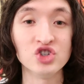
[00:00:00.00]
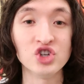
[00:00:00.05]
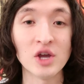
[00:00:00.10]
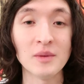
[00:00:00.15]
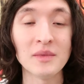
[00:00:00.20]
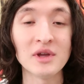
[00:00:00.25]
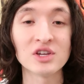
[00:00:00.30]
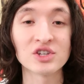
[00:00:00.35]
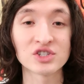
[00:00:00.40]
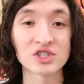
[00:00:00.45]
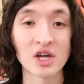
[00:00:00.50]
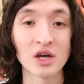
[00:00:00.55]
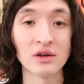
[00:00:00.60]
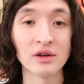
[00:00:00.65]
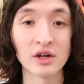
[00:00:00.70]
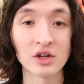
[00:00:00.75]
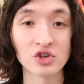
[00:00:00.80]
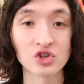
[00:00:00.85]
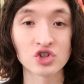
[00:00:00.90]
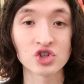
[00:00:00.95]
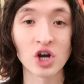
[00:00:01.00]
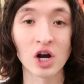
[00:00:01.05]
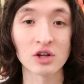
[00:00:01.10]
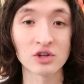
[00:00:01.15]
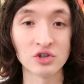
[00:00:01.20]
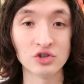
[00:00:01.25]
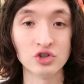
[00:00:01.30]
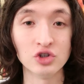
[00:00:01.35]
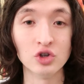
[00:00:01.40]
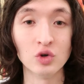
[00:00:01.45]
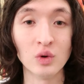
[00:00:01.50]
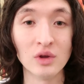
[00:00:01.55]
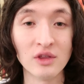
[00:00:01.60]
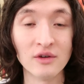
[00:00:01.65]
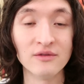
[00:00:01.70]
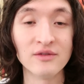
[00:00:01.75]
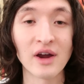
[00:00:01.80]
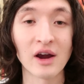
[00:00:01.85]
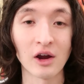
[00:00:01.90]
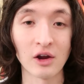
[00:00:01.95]
Jimmy is telling Chuck to do in
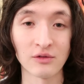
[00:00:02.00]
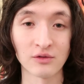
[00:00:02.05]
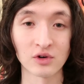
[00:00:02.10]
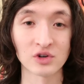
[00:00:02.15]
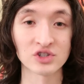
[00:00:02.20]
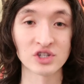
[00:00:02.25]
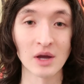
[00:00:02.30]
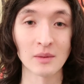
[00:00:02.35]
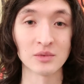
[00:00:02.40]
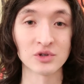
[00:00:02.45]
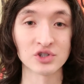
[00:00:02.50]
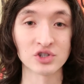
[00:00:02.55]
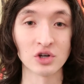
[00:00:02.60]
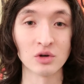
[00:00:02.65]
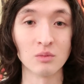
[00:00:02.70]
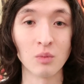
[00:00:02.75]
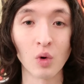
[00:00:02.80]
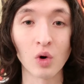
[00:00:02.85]
the very first episode.